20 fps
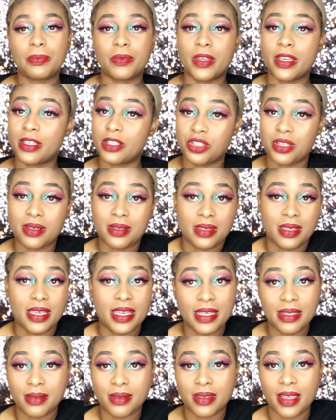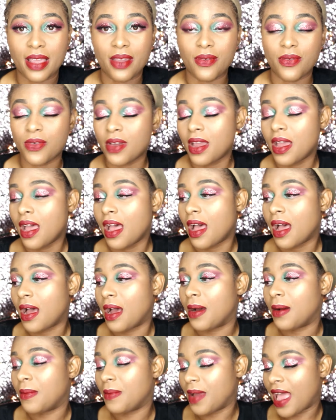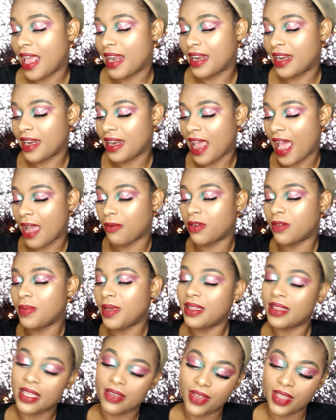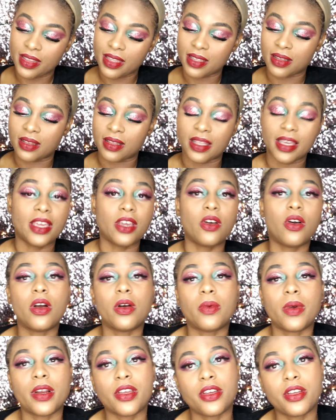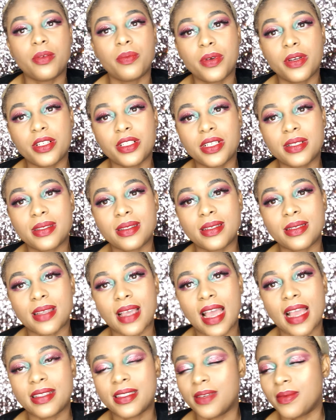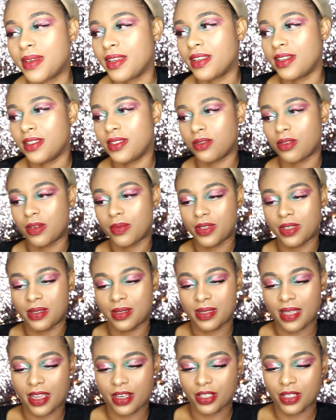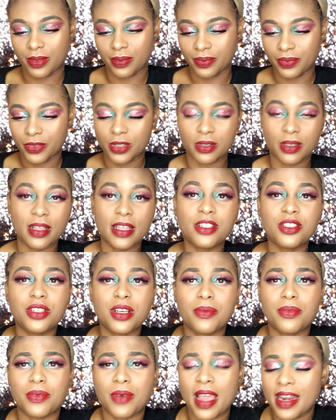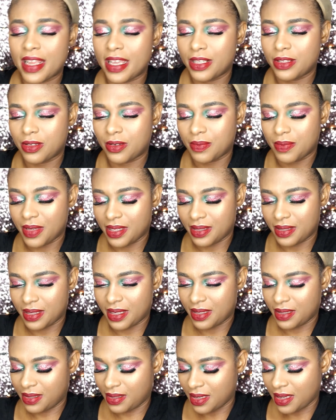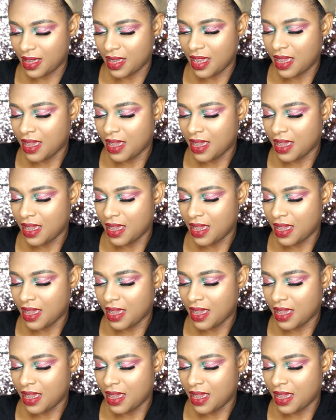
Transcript: It's just heat safe. And I will be leaving the link on where you could purchase this item in the description section. So let's jump right into business.